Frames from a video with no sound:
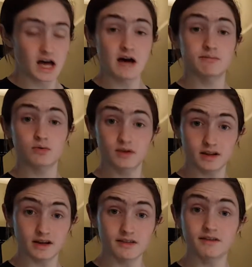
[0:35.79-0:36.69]
But
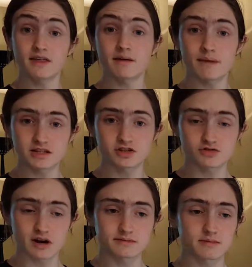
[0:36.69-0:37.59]
really, the thing that best
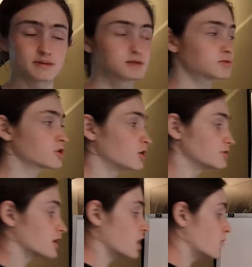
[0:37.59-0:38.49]
describes them is what's called
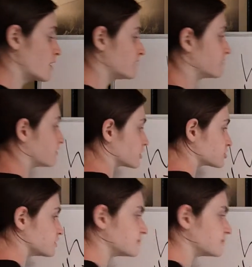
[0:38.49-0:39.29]
a wave function.